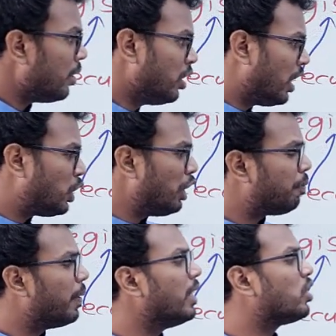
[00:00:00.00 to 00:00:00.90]
the
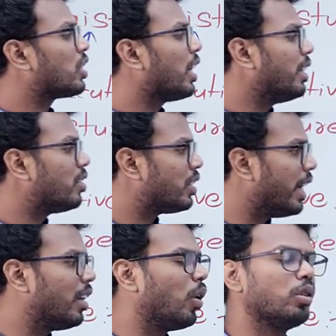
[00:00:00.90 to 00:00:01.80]
Chief Minister and
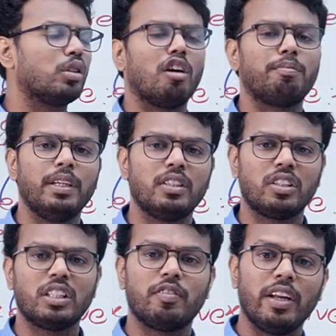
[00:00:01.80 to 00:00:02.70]
State Council of
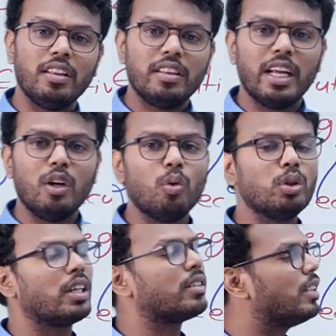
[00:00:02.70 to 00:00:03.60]
Ministers, when they
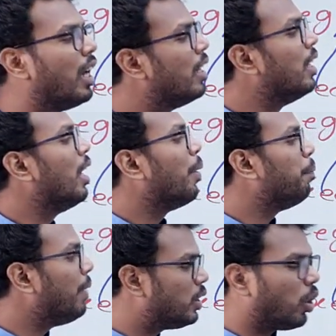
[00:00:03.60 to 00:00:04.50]
lose us the
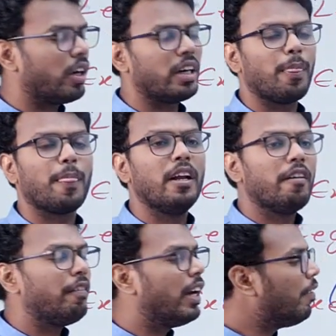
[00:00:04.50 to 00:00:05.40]
majority,
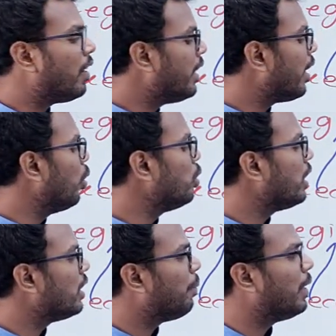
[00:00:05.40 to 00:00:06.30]
whenever they are
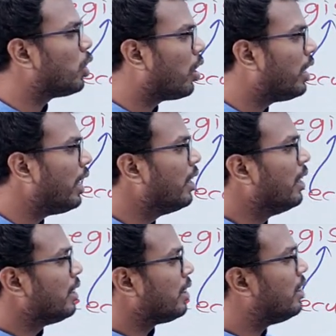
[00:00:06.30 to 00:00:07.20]
losing the majority,
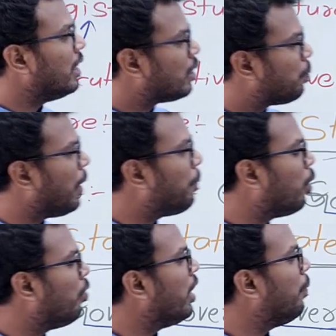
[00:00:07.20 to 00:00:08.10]
these
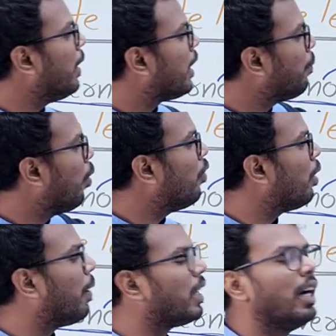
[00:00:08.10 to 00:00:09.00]
people will be
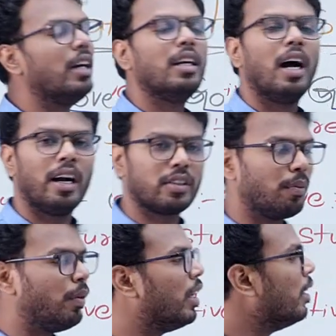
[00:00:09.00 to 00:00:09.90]
removed by the
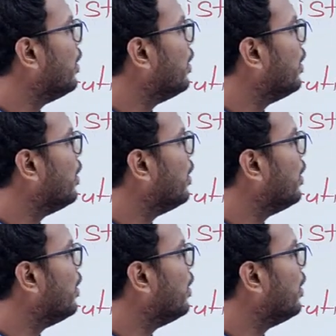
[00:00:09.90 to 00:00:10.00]
assembly.